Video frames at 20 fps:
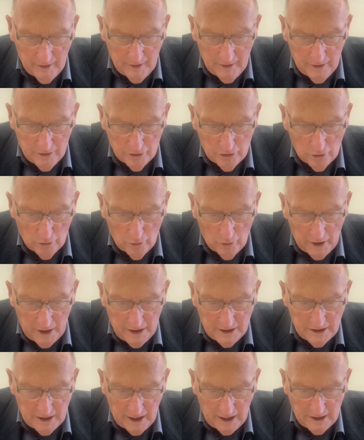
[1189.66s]
So he
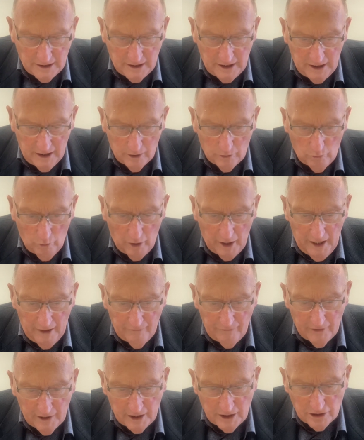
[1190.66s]
says here,
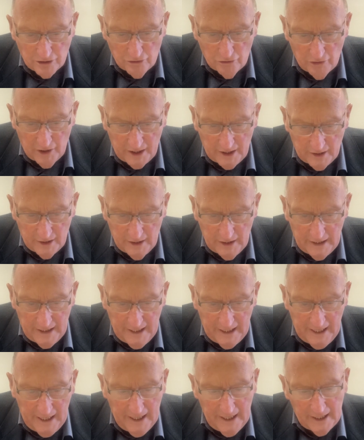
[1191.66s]
whatever is written in
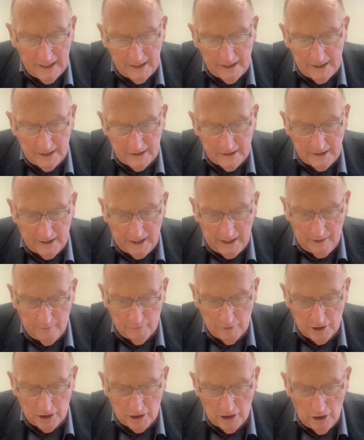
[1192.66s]
the earlier
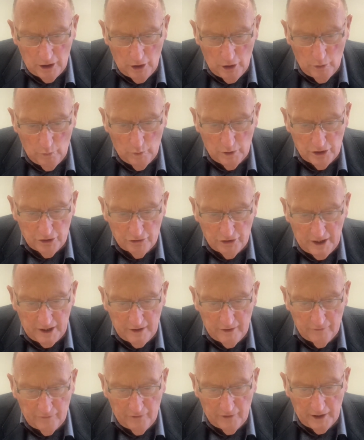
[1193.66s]
times was
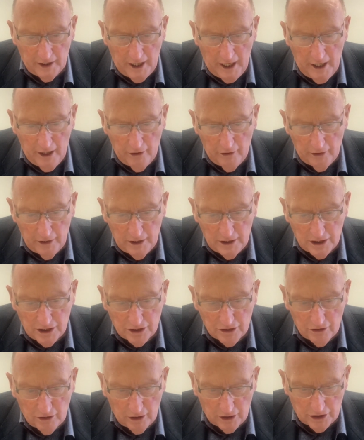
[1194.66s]
written for our
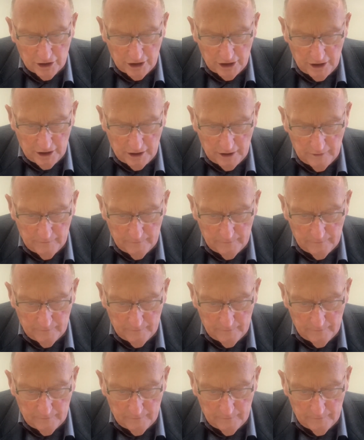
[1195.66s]
instruction.